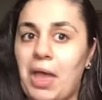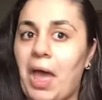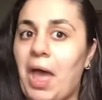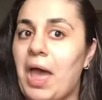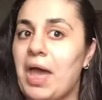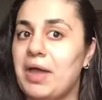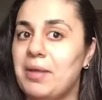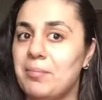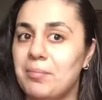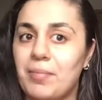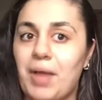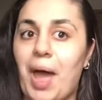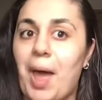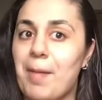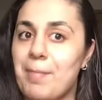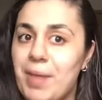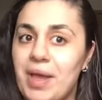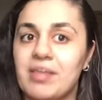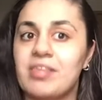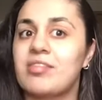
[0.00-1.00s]
like, I
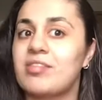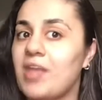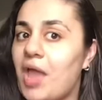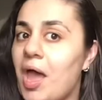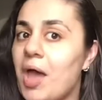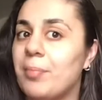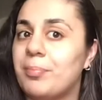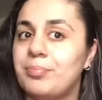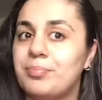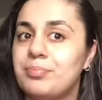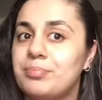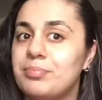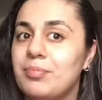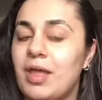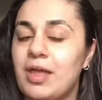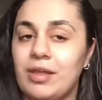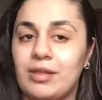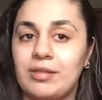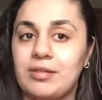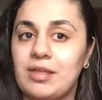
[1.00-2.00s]
messed up.
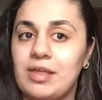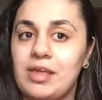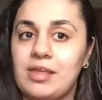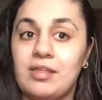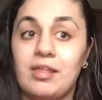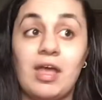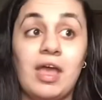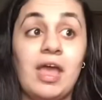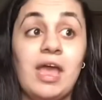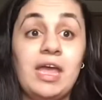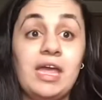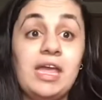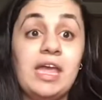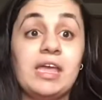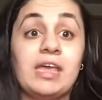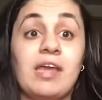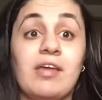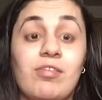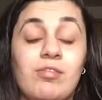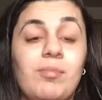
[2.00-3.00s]
Like, he
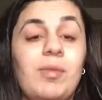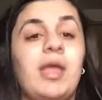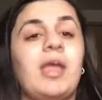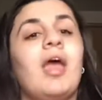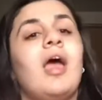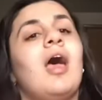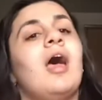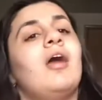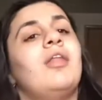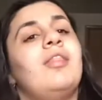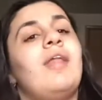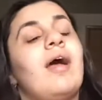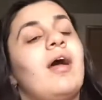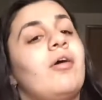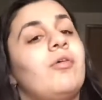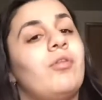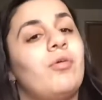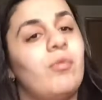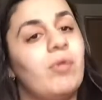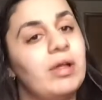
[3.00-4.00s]
kissed me.
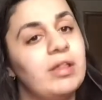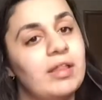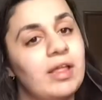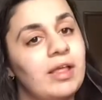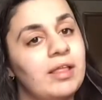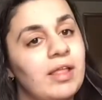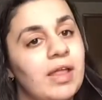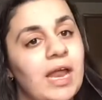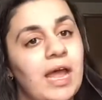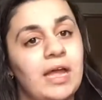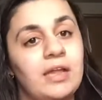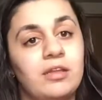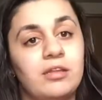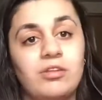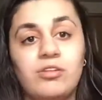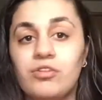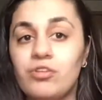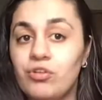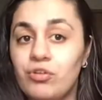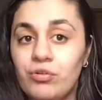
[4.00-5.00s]
Now, the one thing that I
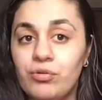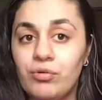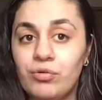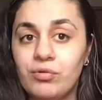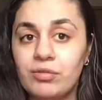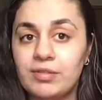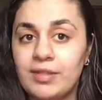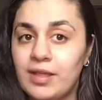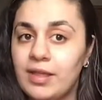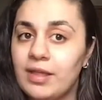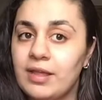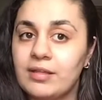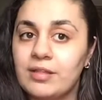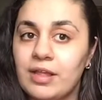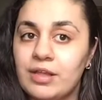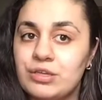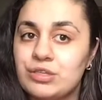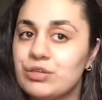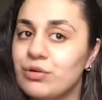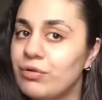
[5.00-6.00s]
do think
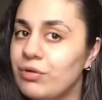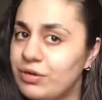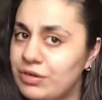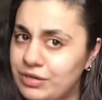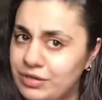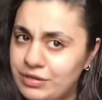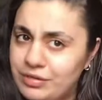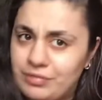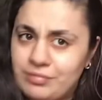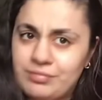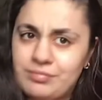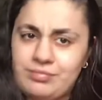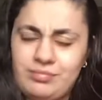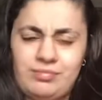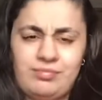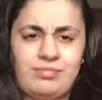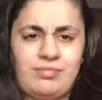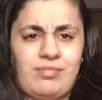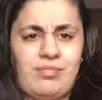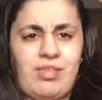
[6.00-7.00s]
that Jordyn
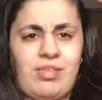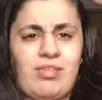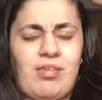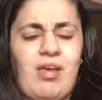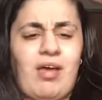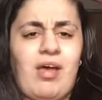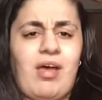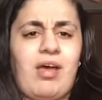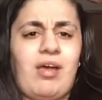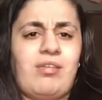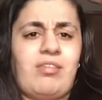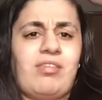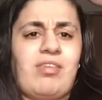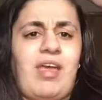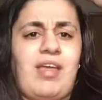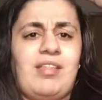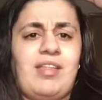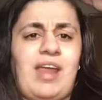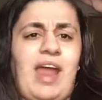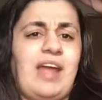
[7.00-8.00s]

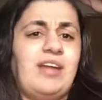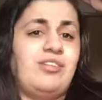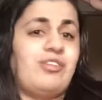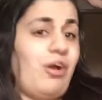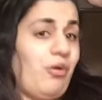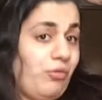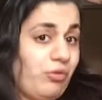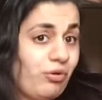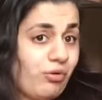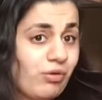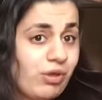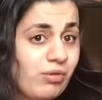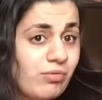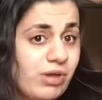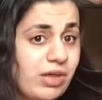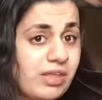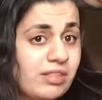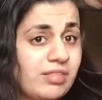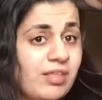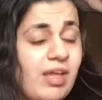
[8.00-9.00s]
said that I don't agree
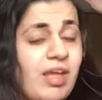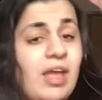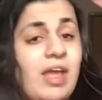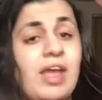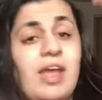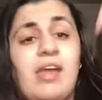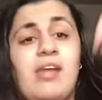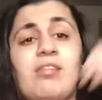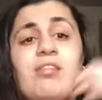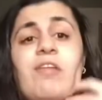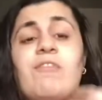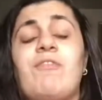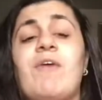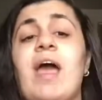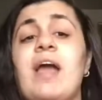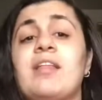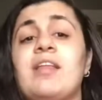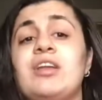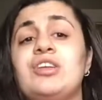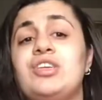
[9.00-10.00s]
with is the
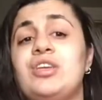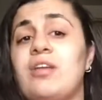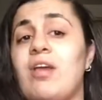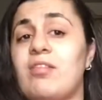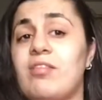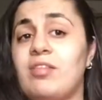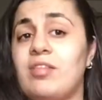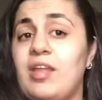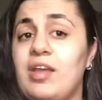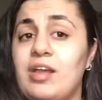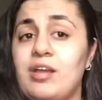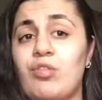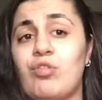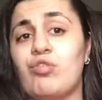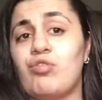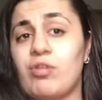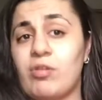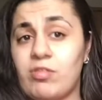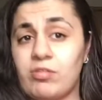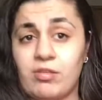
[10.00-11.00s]
fact that she doesn't think it's
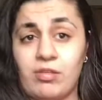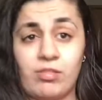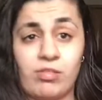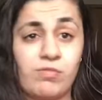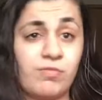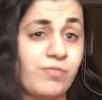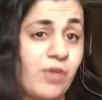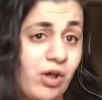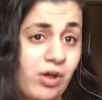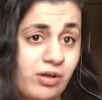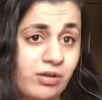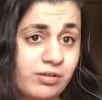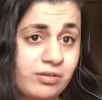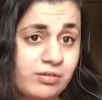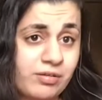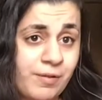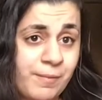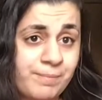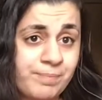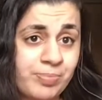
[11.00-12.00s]
Tristan's
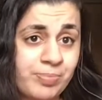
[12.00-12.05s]
fault